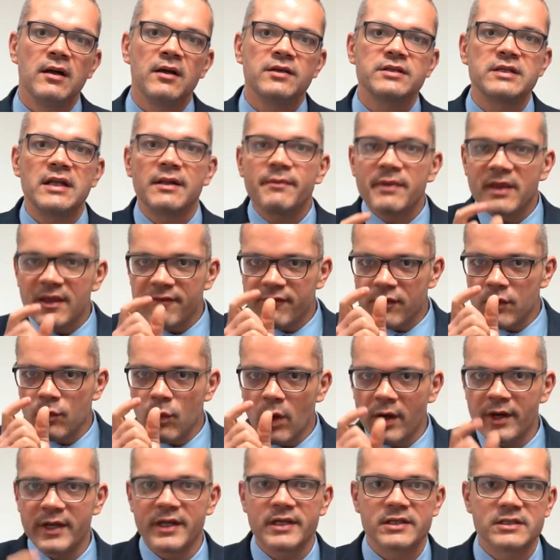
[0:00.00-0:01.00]
So let me give you
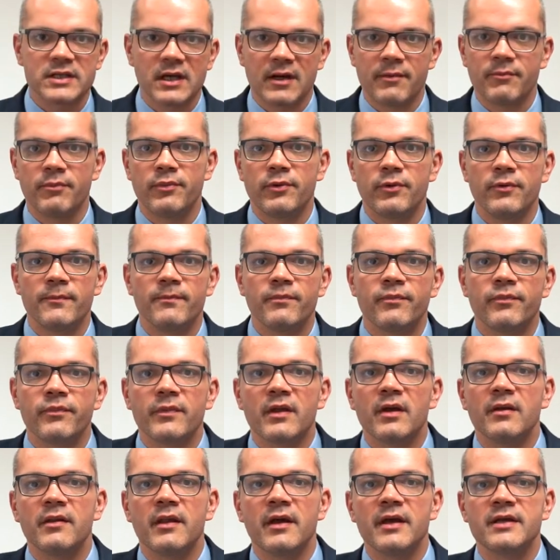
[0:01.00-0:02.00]
one example.
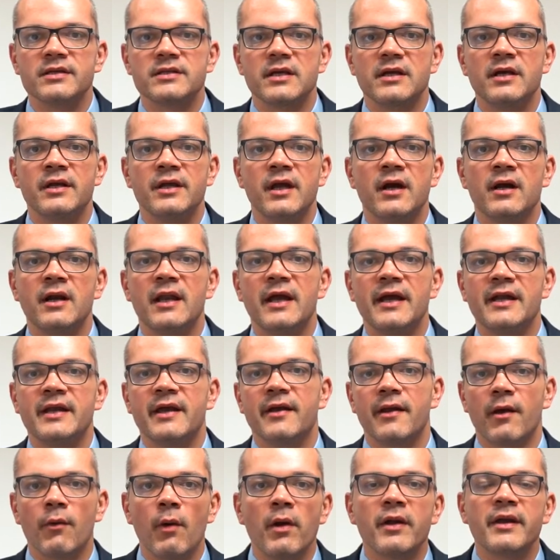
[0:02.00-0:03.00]
There's a young
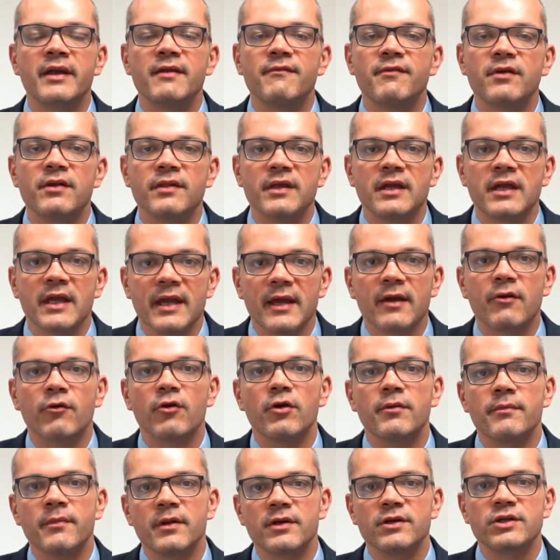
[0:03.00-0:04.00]
lady, and I won't give you the year
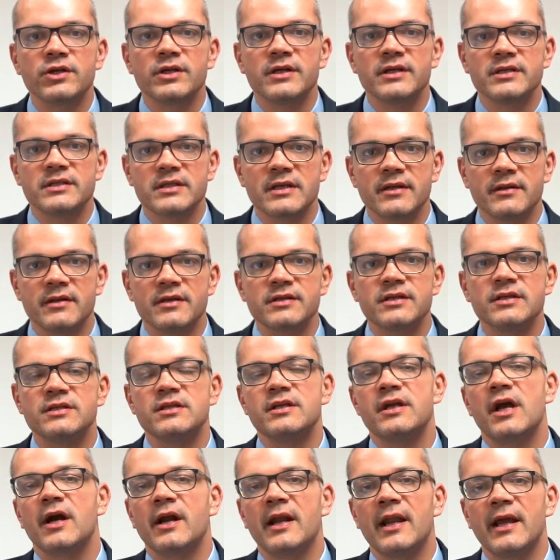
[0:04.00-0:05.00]
group that she's in. This is
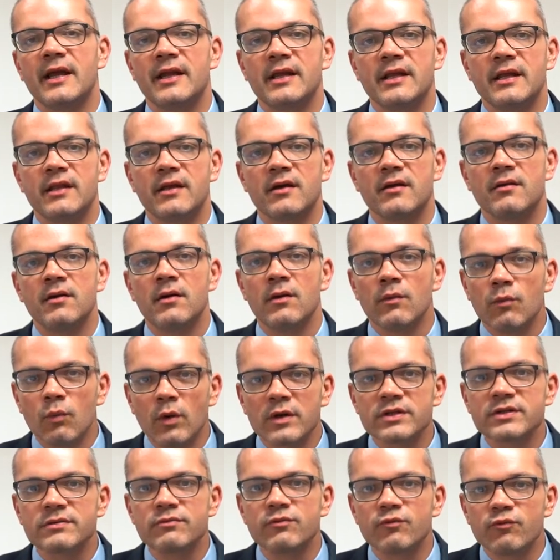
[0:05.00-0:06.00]
a young lady that
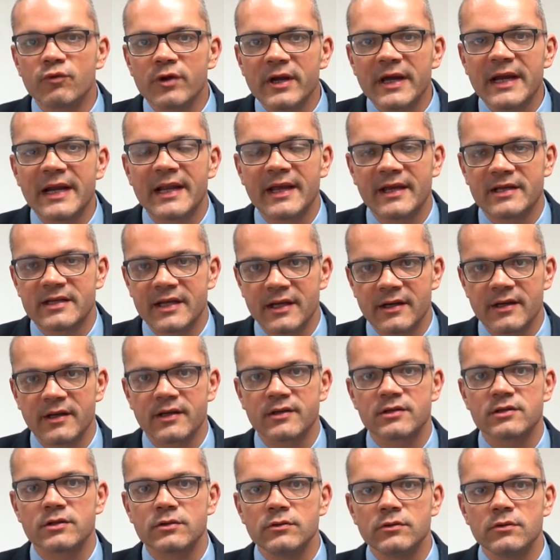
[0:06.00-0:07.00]
wasn't really
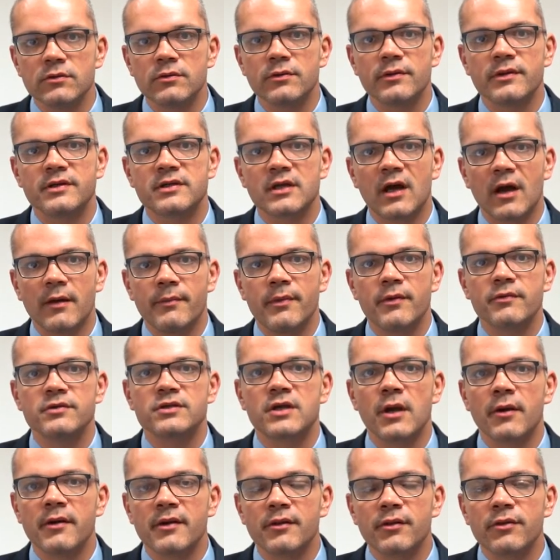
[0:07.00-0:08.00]
attending school all the time, that was
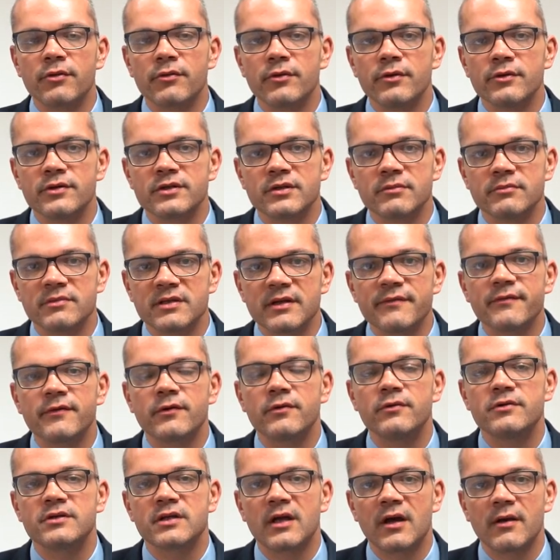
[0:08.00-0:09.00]
going through some
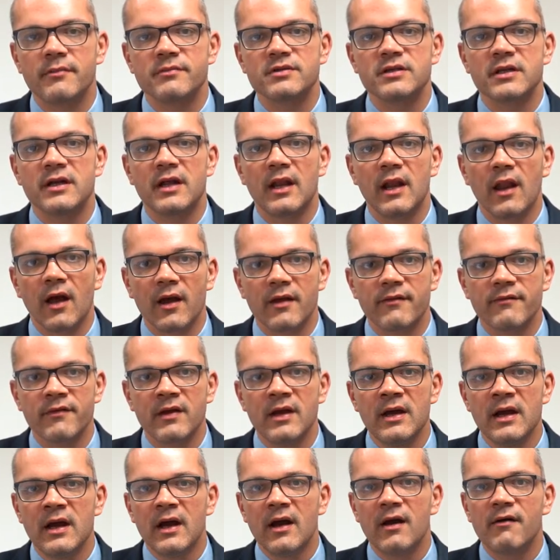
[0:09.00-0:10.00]
difficult times in her life.
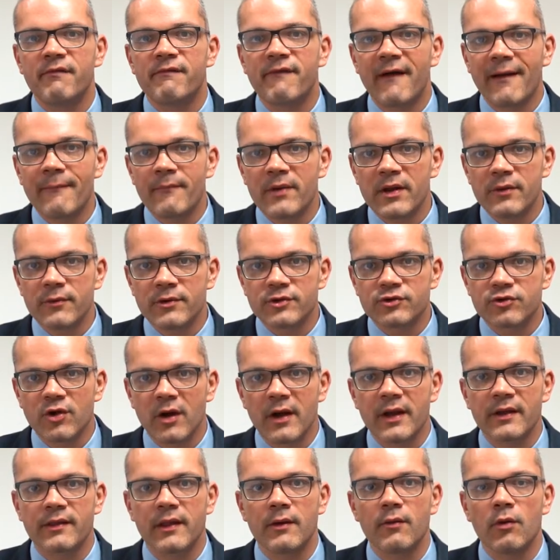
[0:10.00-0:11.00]
Her family were
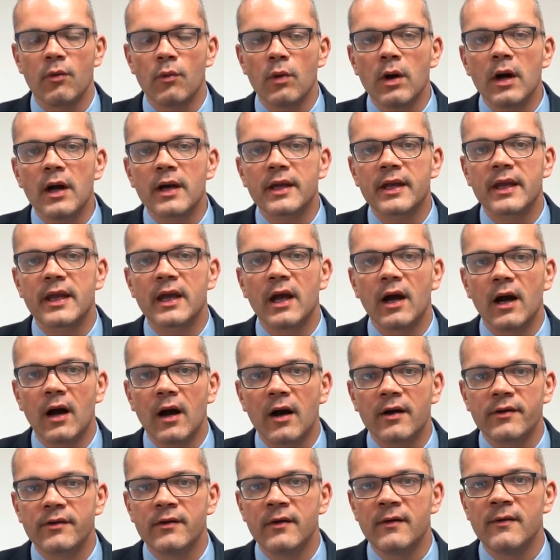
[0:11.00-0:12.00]
trying, they were working
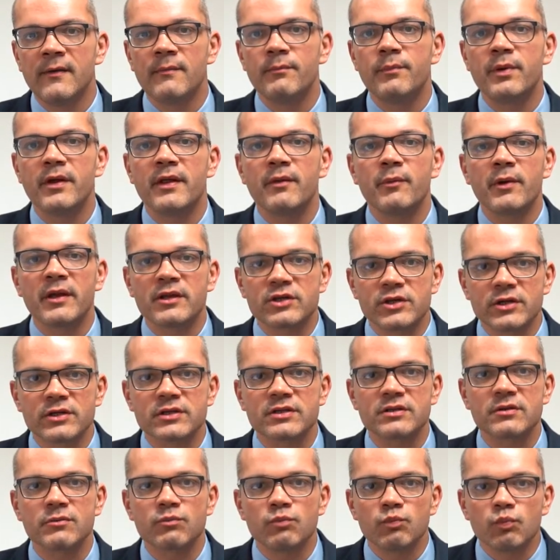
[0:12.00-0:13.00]
hard, but we
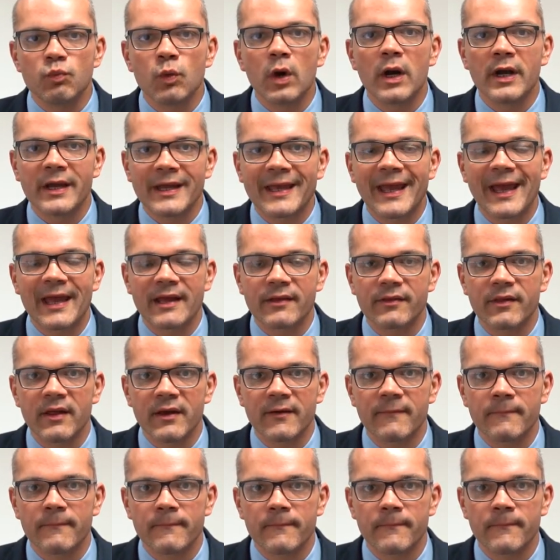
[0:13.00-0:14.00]
just weren't getting
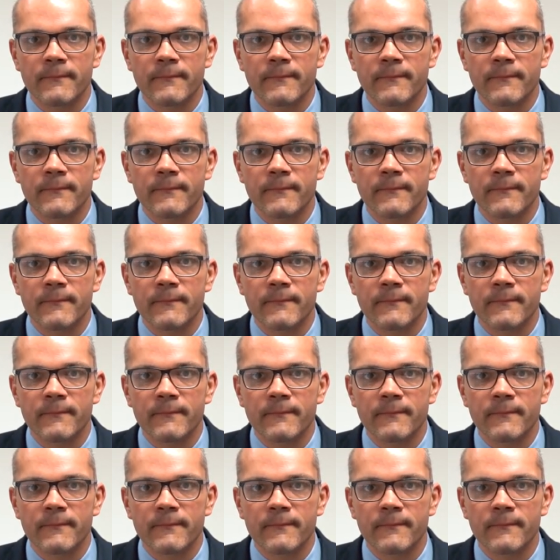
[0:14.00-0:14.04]
there.